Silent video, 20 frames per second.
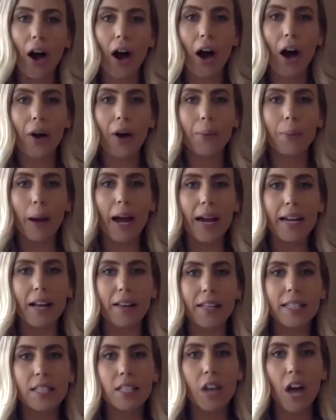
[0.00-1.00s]
All right, now
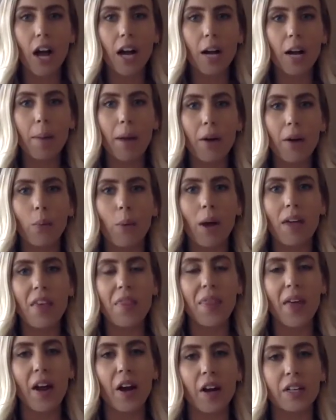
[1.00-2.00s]
let's talk about a way
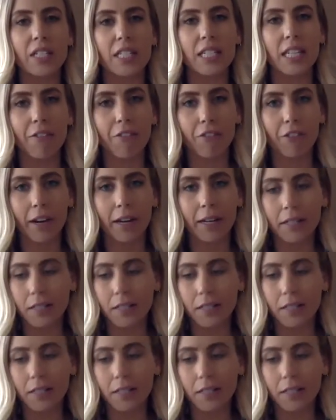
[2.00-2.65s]
that they are different.